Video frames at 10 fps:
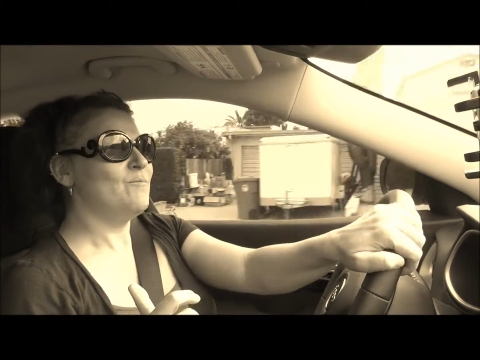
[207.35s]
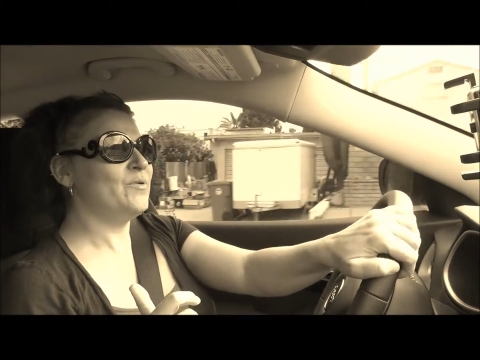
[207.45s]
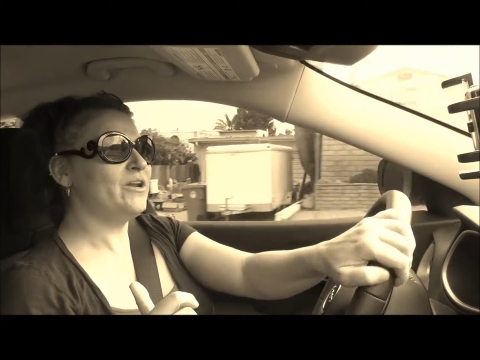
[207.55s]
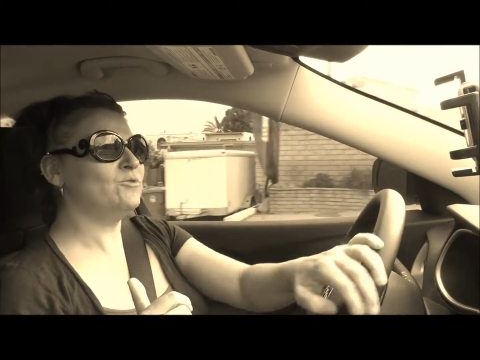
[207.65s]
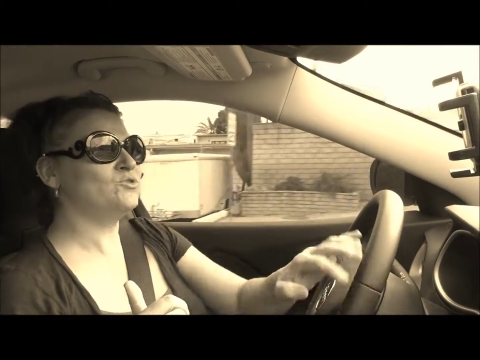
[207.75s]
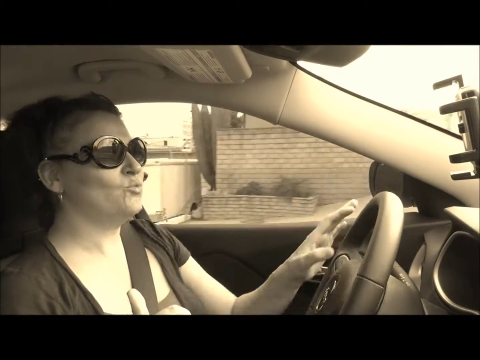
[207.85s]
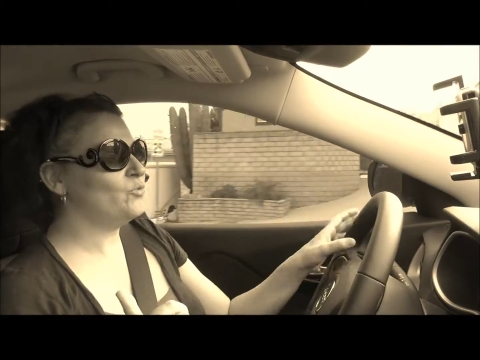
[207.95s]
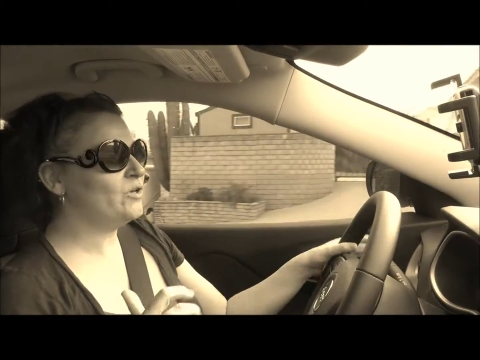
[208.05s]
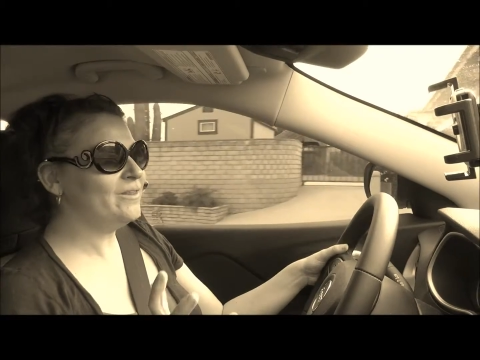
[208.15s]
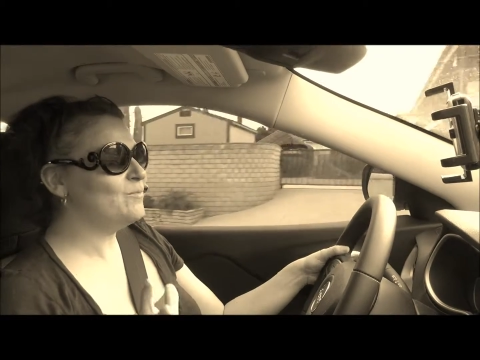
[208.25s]
But it was
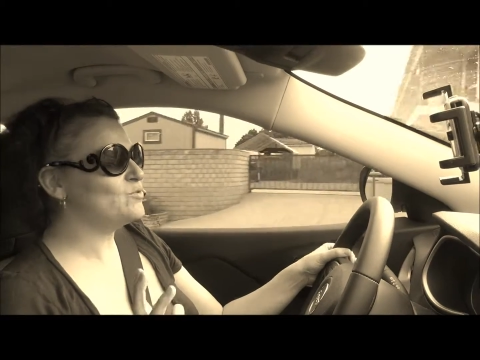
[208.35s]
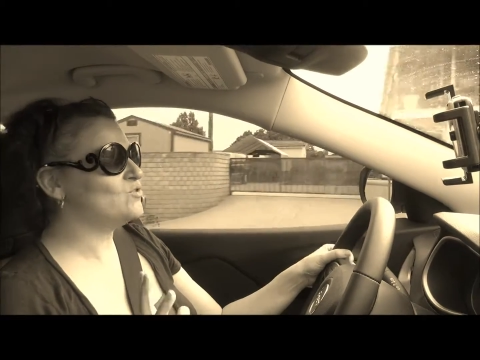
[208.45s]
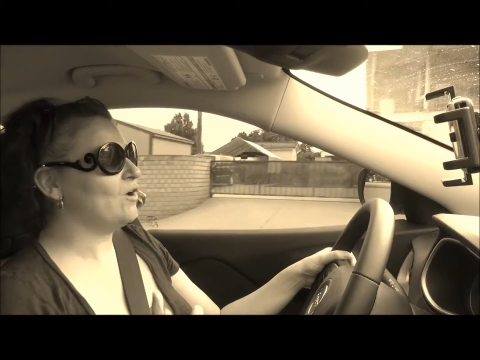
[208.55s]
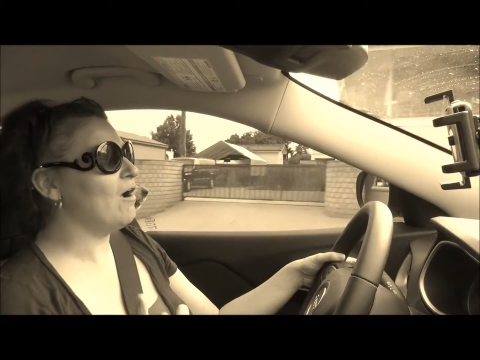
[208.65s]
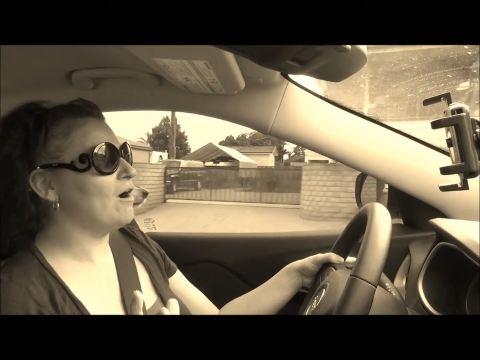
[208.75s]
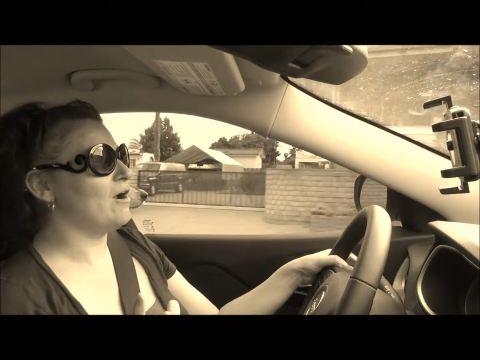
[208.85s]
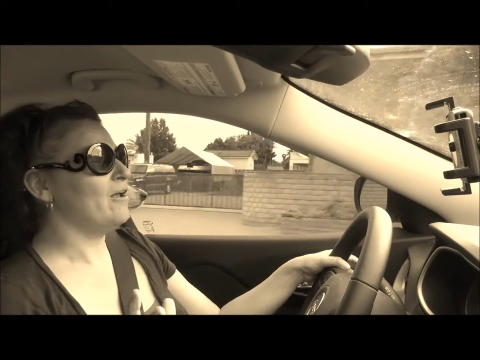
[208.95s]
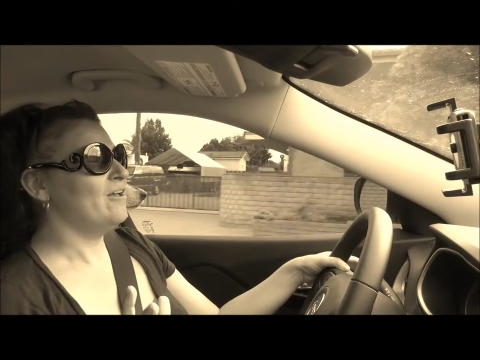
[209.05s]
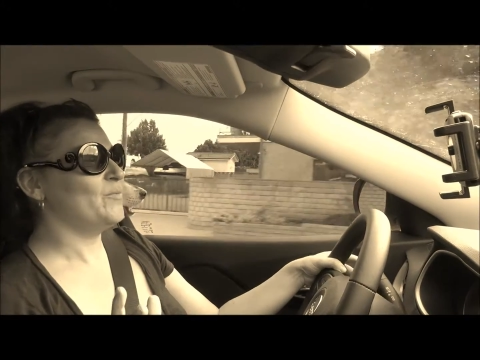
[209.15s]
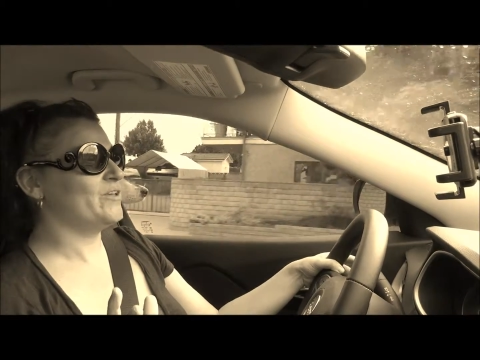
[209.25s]
really bizarre
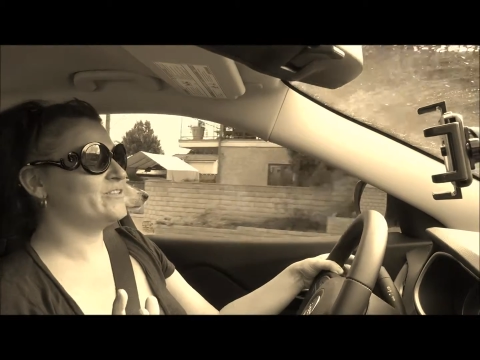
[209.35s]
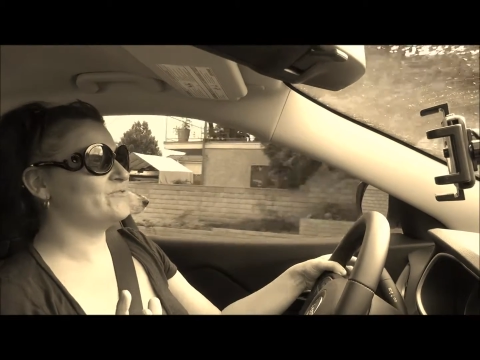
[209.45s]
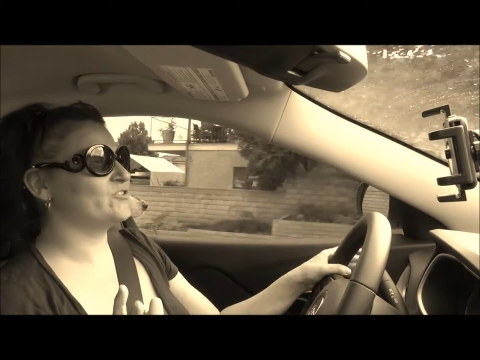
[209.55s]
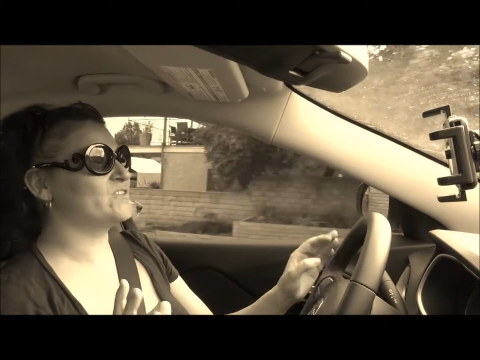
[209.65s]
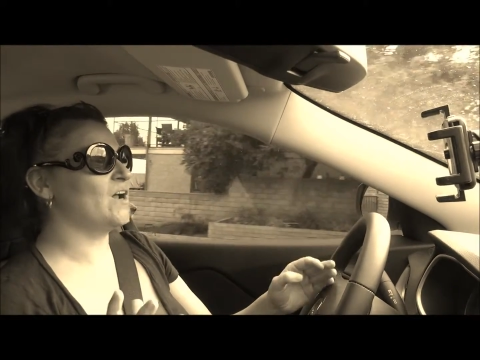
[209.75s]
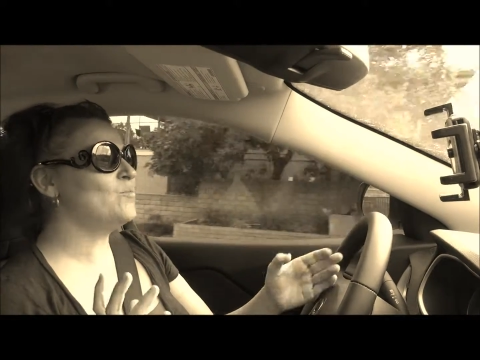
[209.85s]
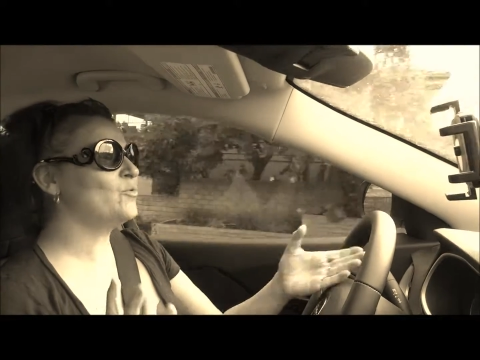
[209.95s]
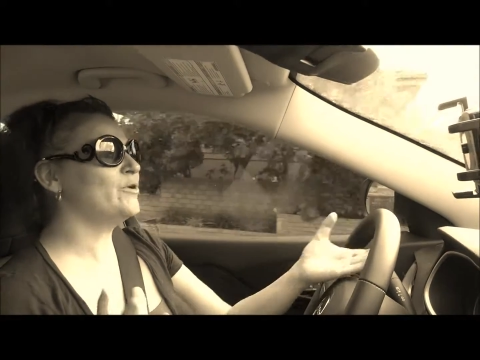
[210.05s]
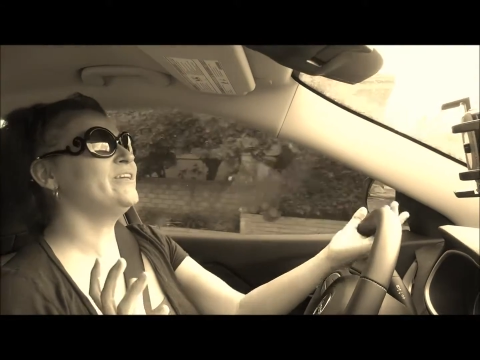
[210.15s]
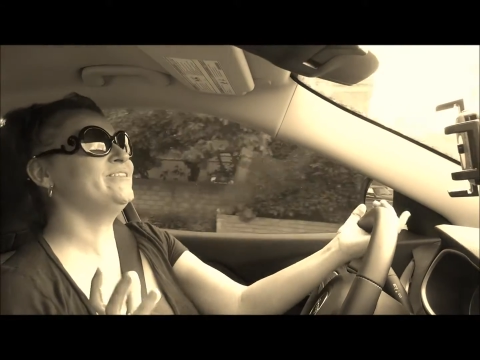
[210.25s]
because for some
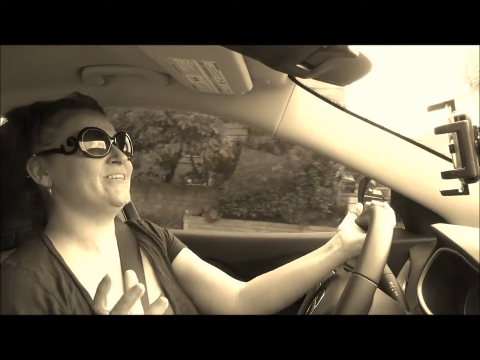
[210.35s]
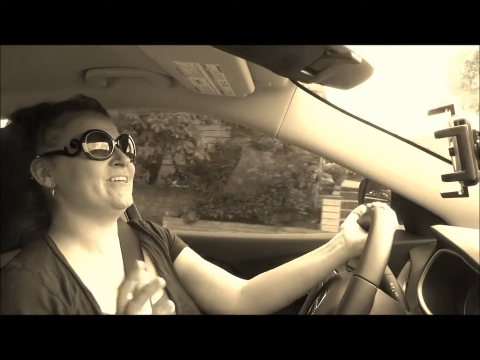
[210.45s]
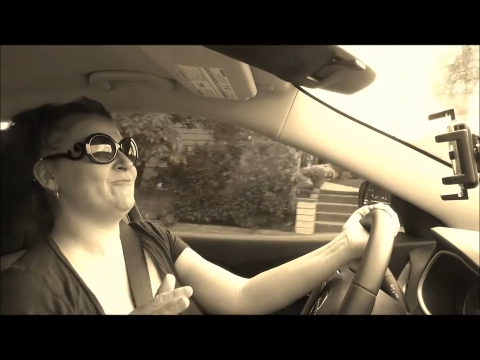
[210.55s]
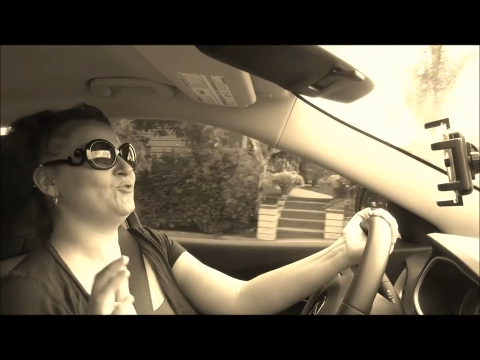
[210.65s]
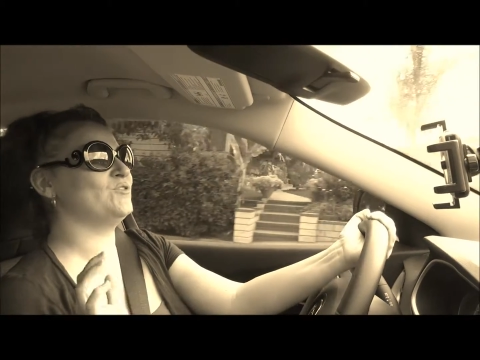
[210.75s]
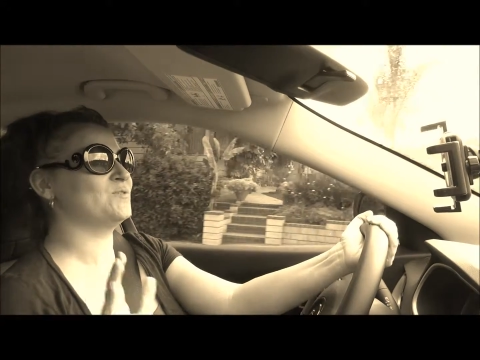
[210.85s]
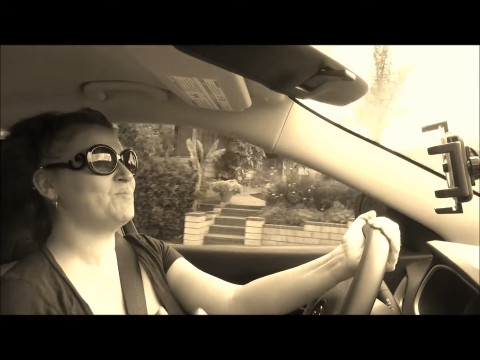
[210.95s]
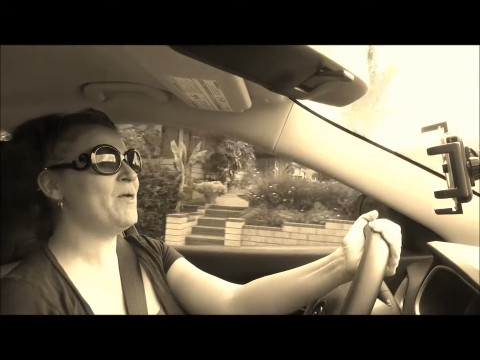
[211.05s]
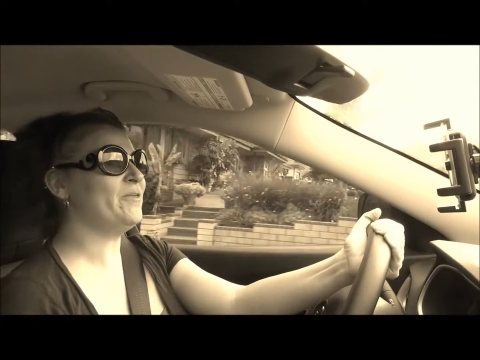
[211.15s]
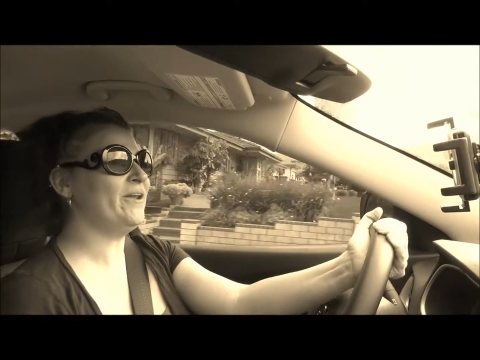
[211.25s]
reason, if you
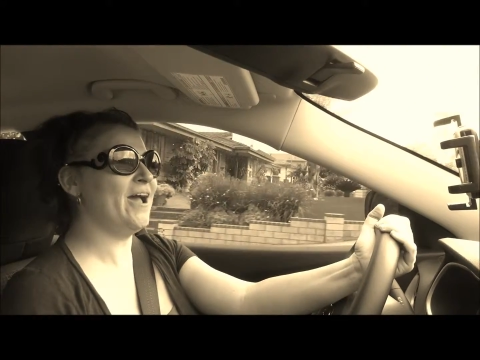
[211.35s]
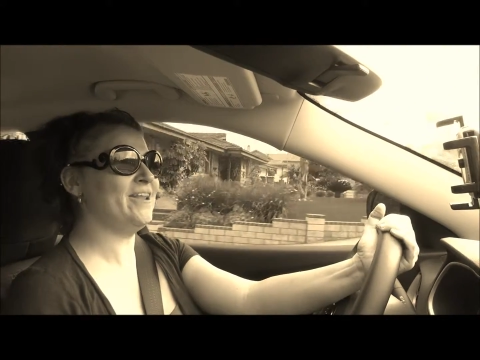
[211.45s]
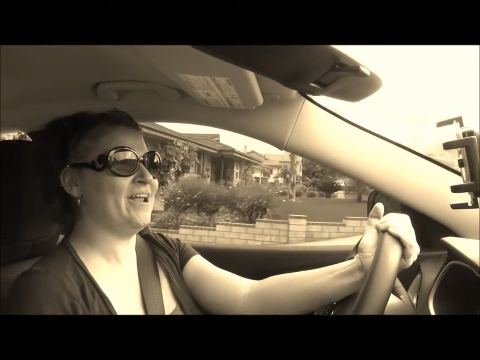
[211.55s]
spent the night